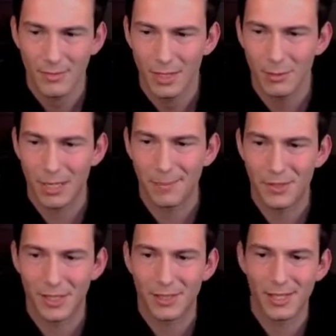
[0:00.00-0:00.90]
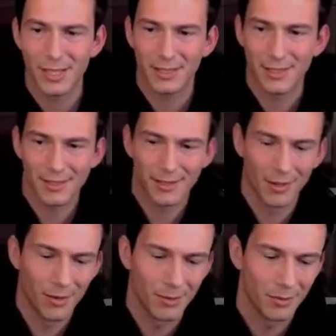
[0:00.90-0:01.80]
What up, Jinte? Let's
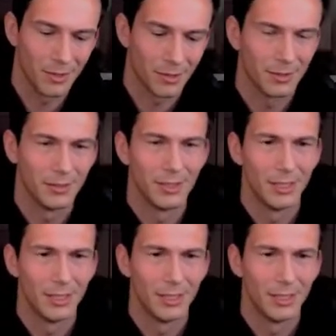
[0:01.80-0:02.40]
go, dude.